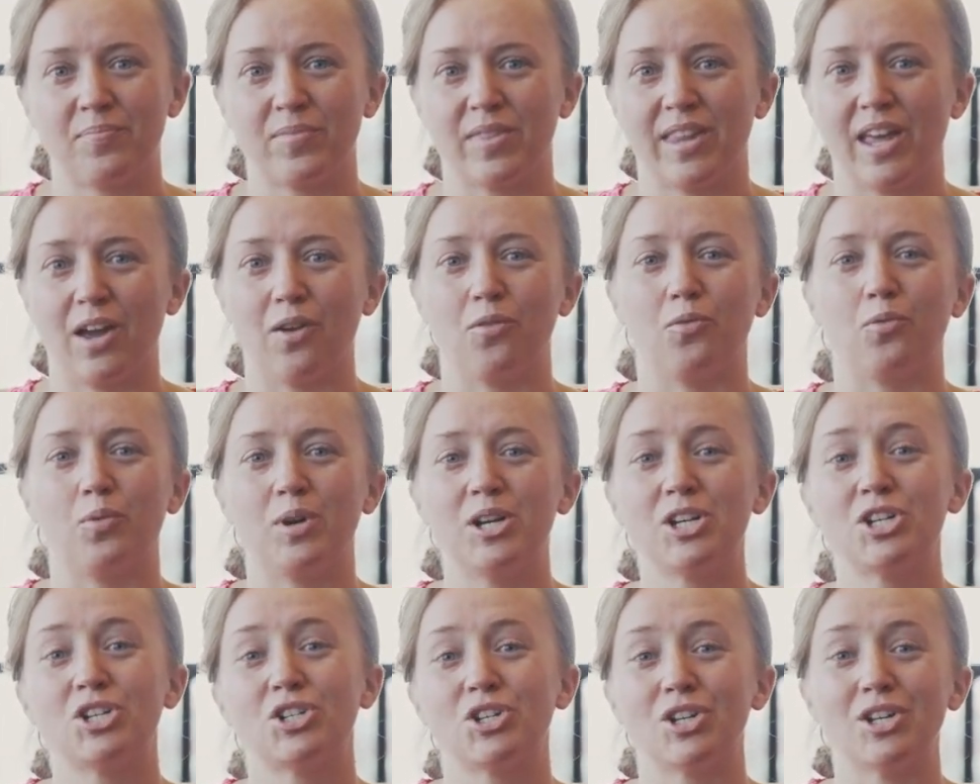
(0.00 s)
that
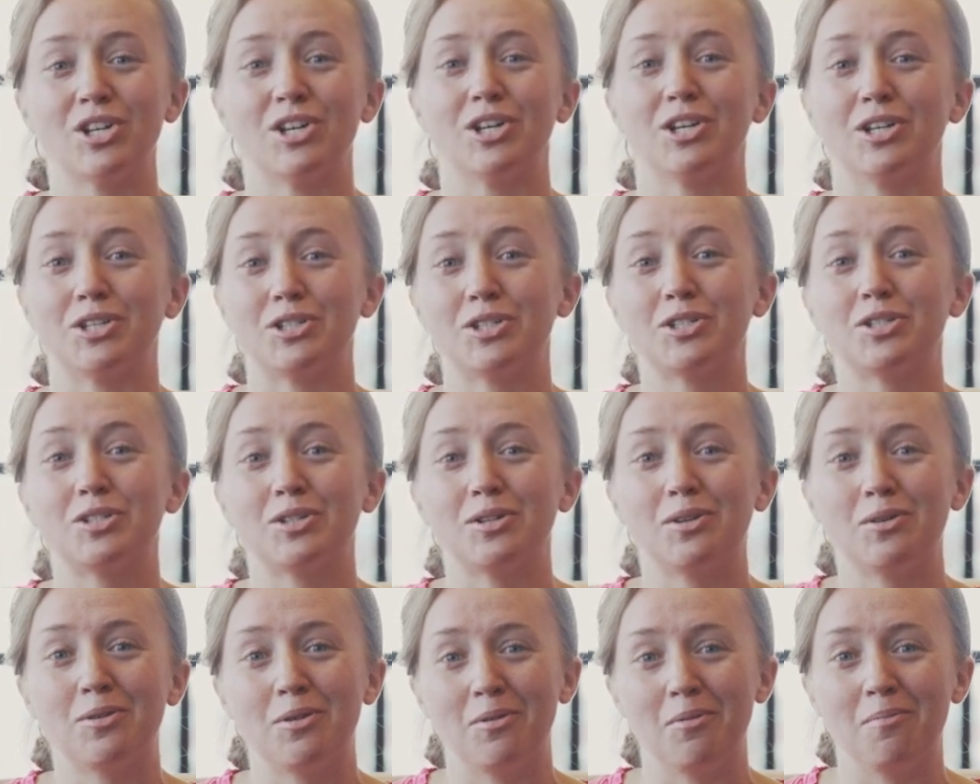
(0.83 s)
we shouldn't
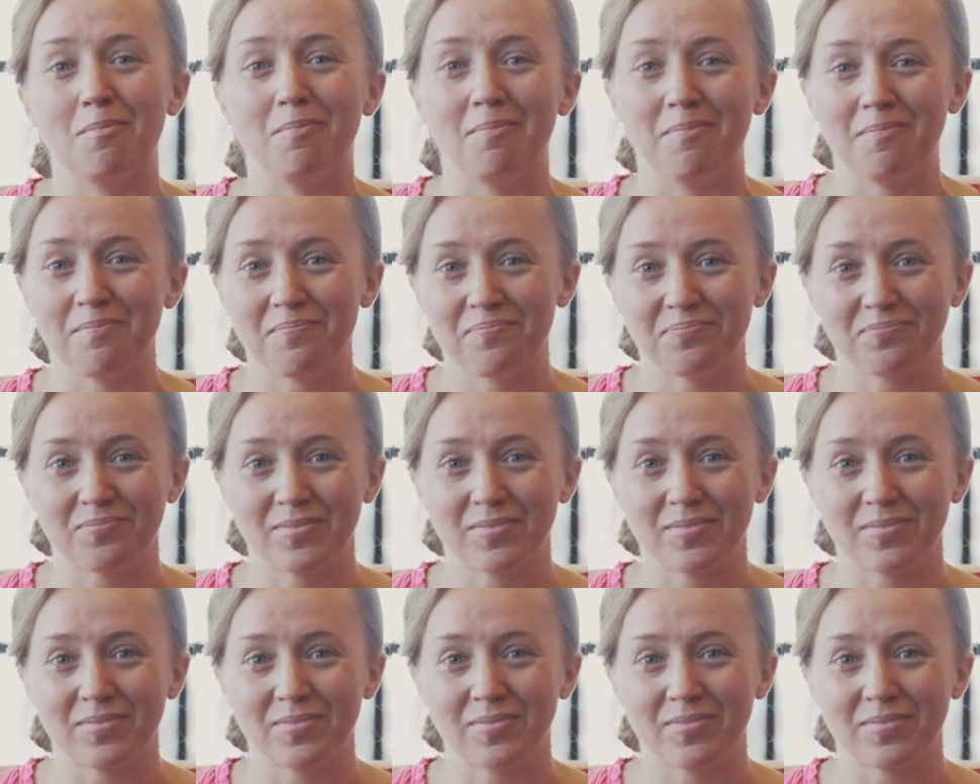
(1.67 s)
assume